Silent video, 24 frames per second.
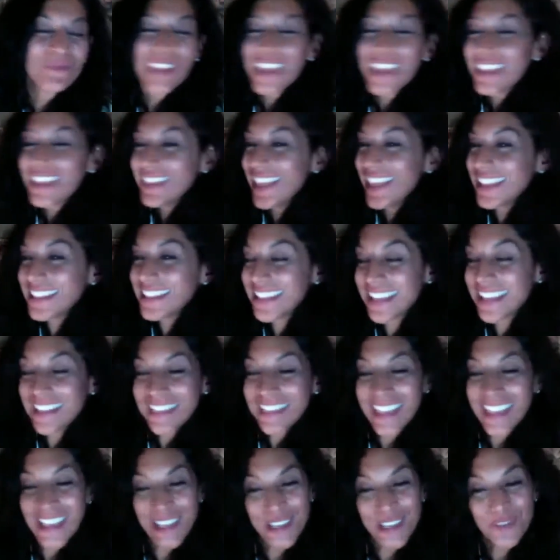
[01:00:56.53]
That's it.
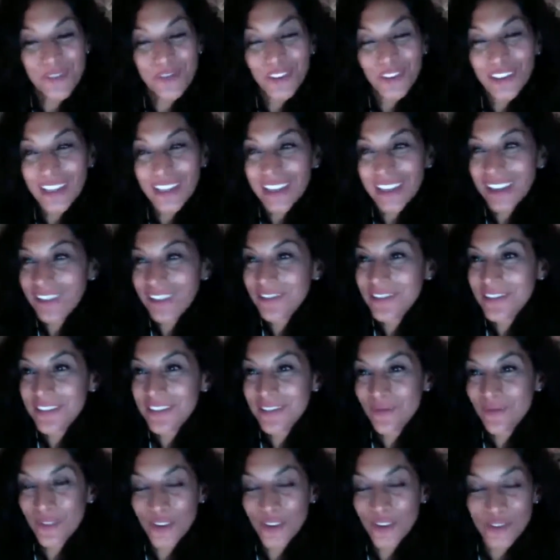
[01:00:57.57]
Thank you,
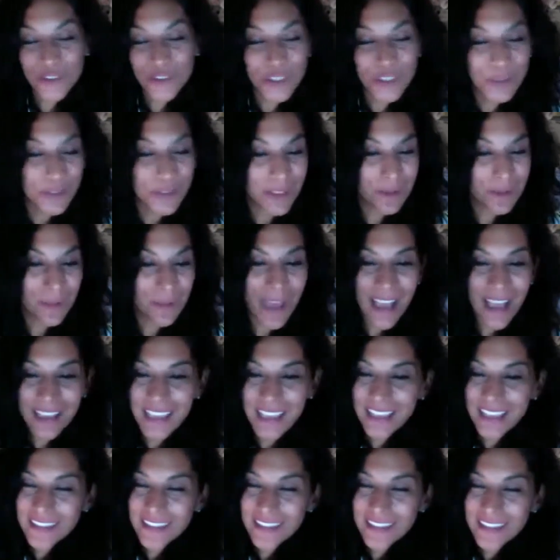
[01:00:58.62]
for doing the back
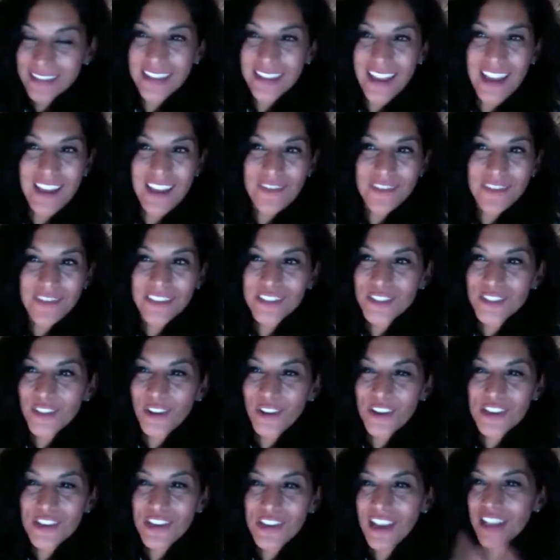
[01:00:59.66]
end stuff, and
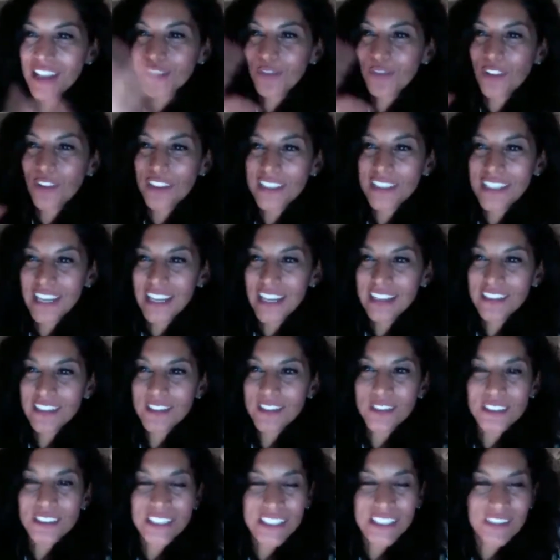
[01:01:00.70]
sorry you guys for all the technical
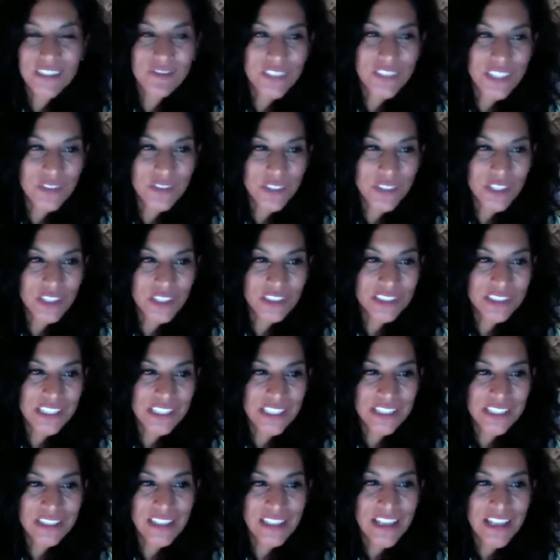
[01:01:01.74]

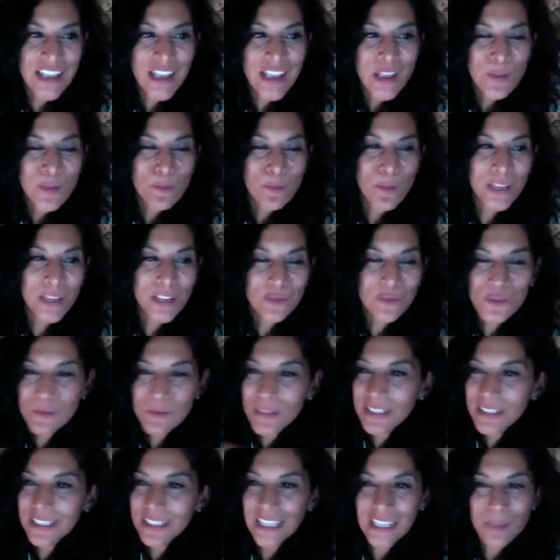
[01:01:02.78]
difficulties, but if you
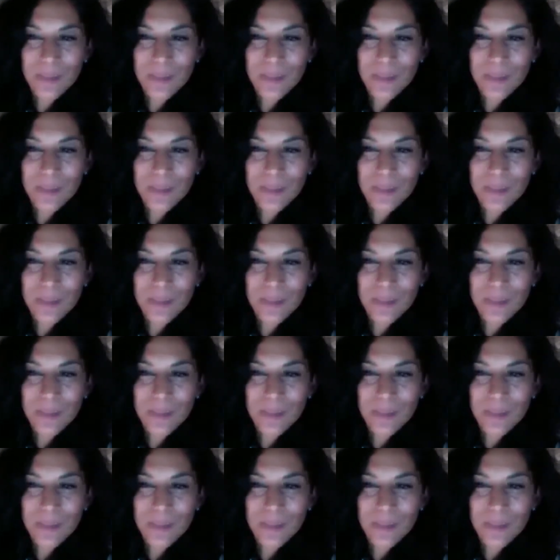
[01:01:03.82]
missed any